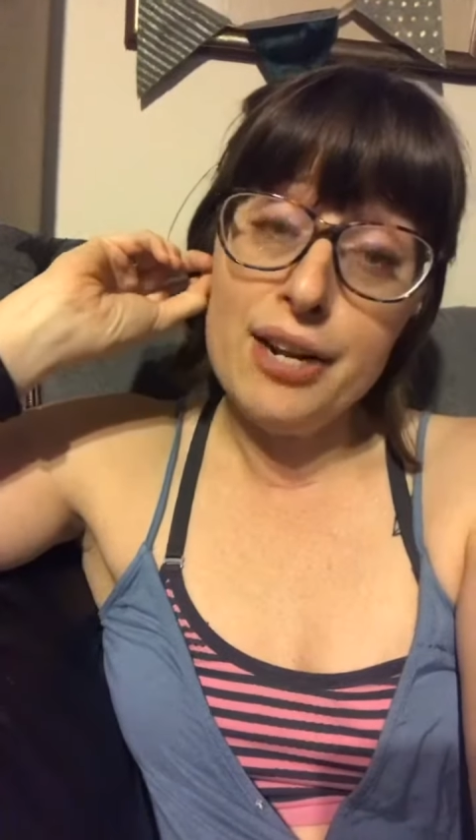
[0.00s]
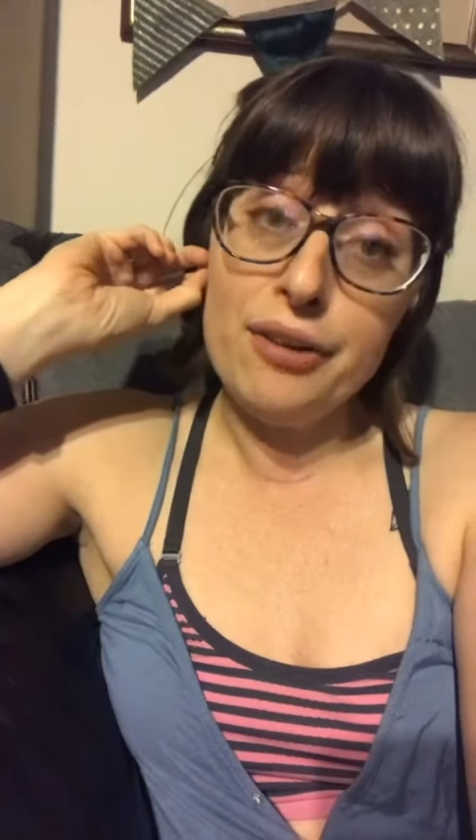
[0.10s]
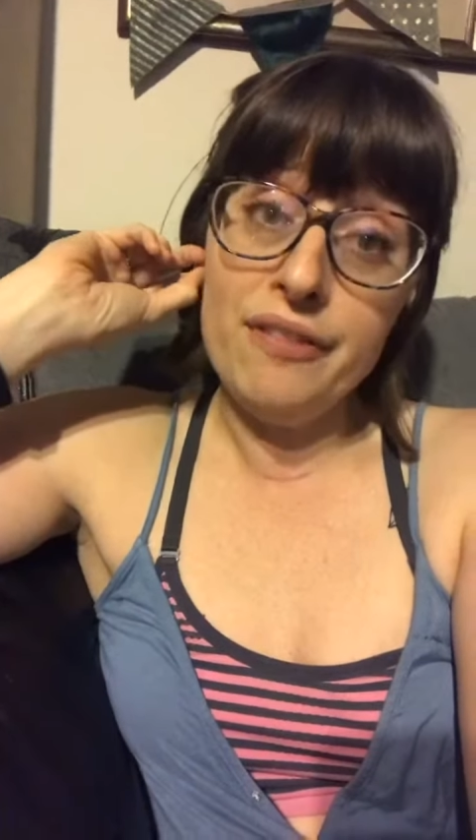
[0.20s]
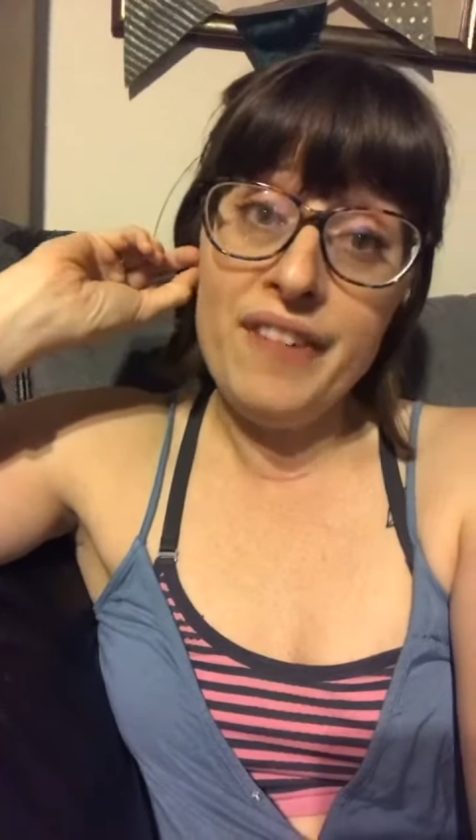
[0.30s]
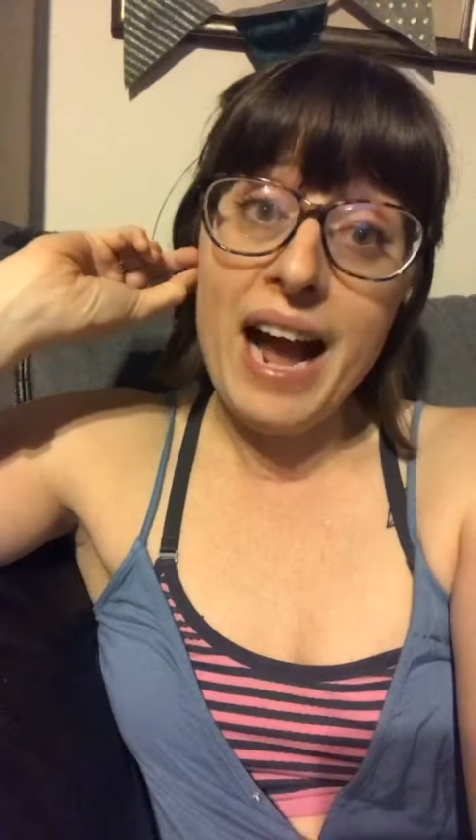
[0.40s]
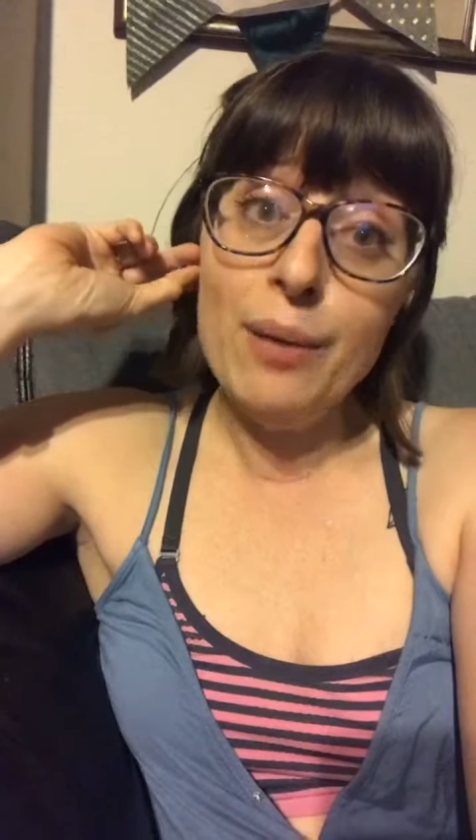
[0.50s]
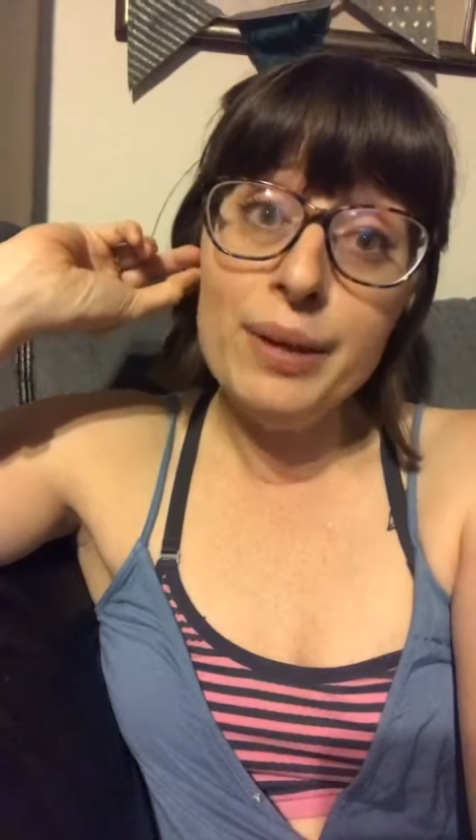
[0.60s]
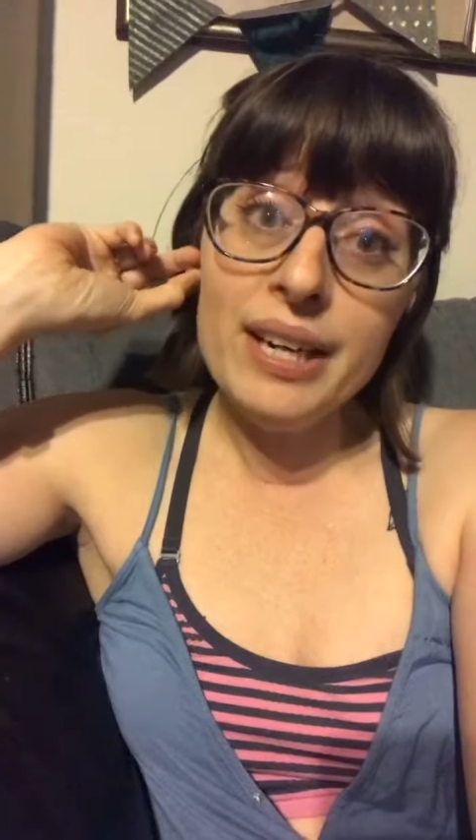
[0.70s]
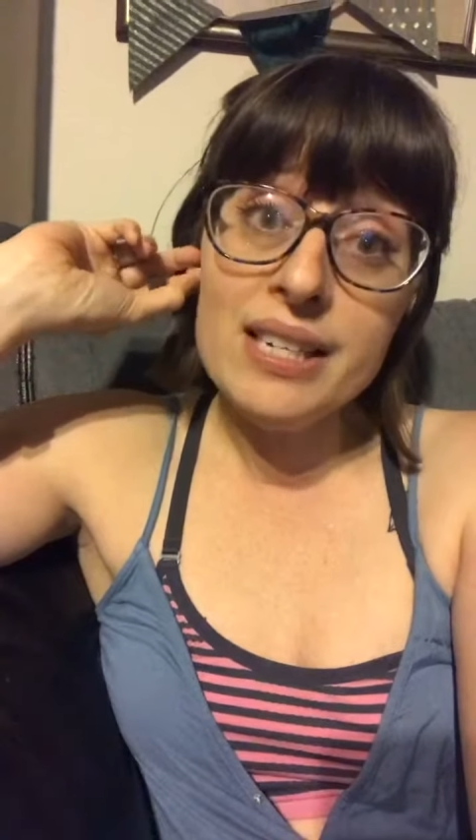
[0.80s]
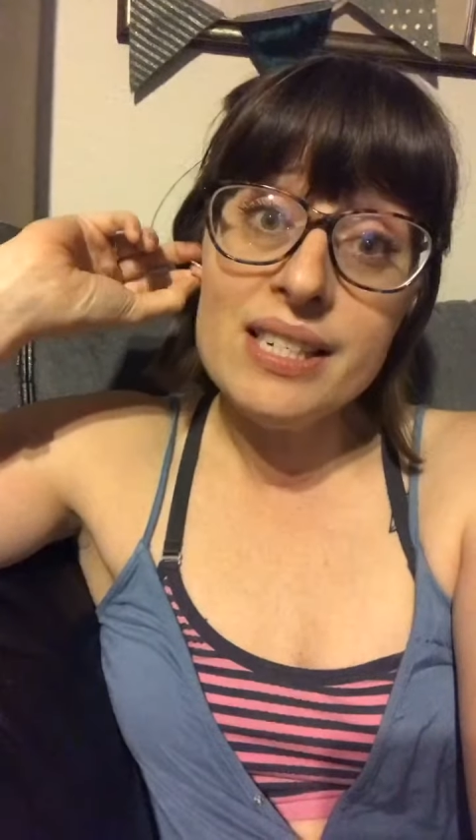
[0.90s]
and her
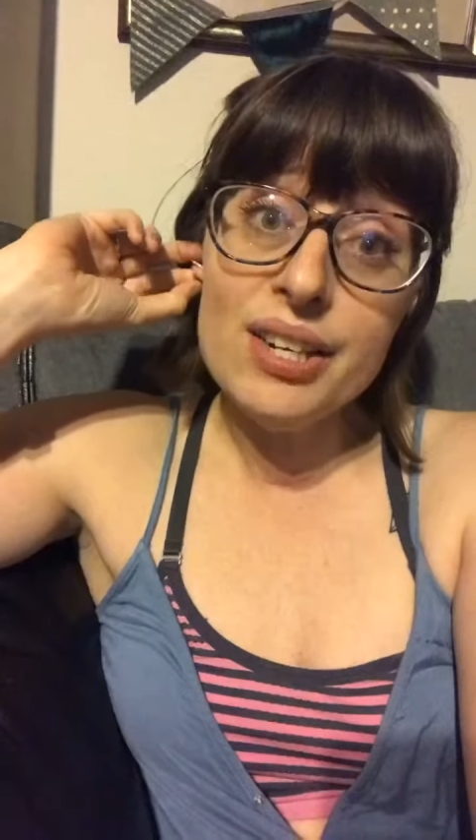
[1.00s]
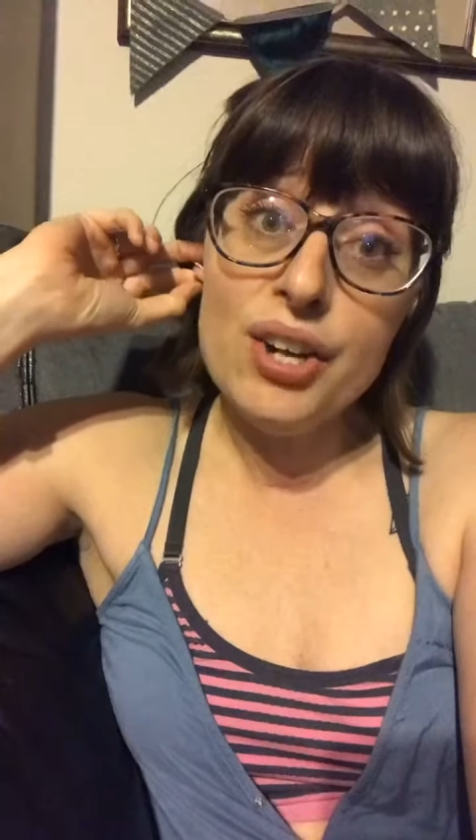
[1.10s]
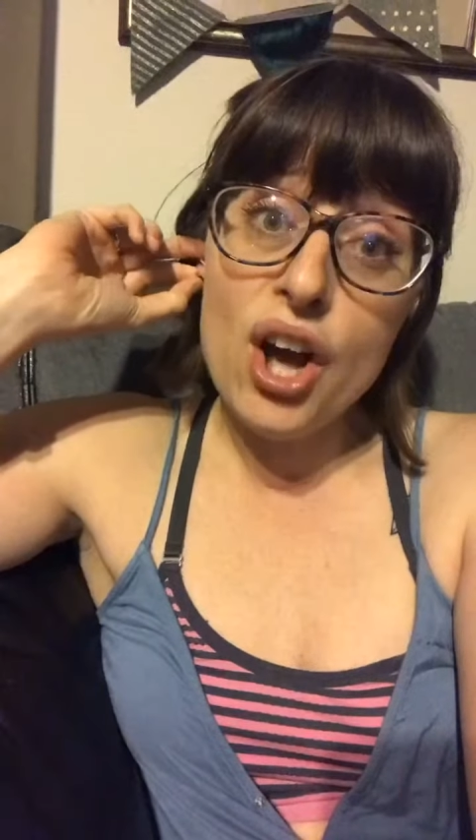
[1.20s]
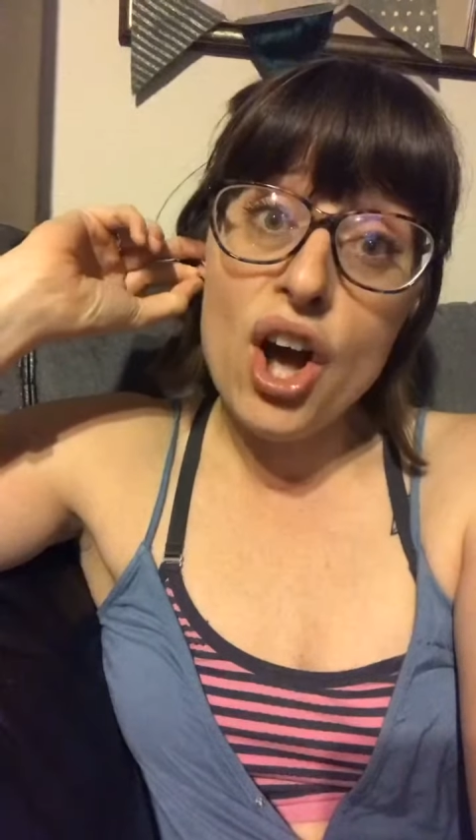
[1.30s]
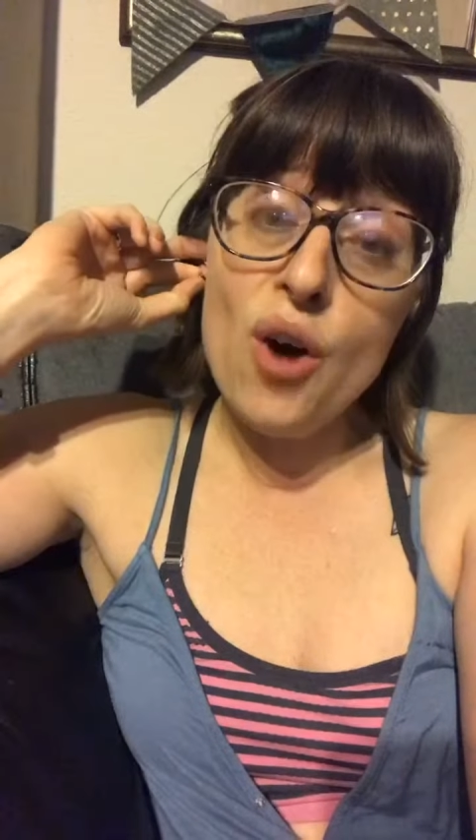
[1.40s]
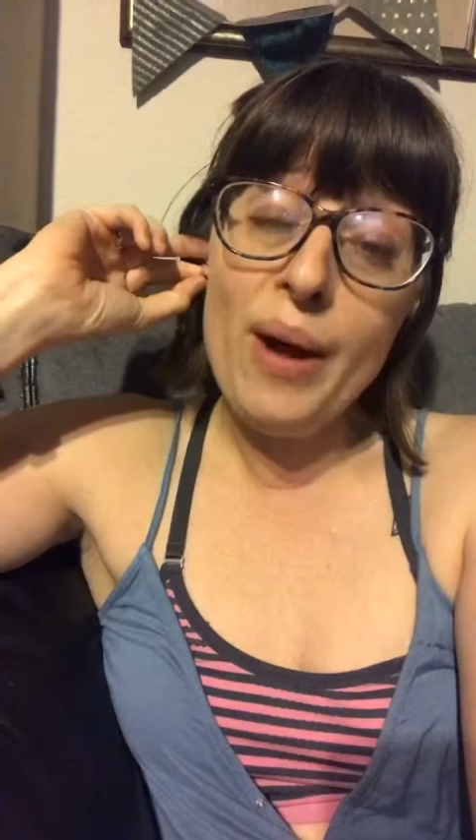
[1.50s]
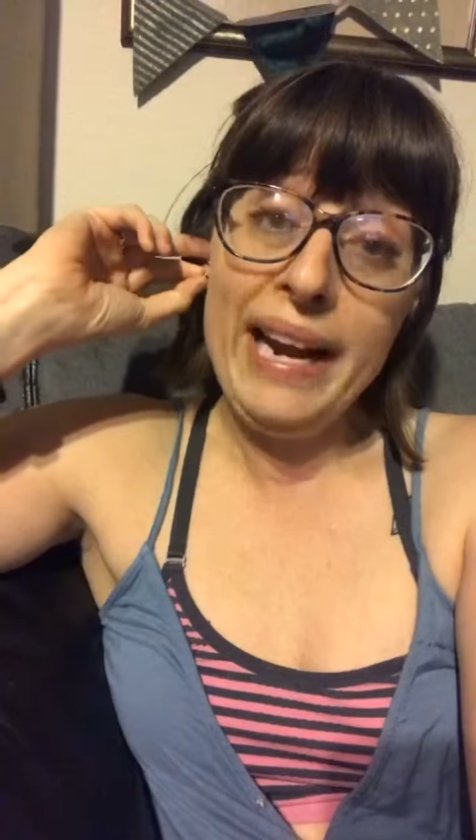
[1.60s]
family doesn't know,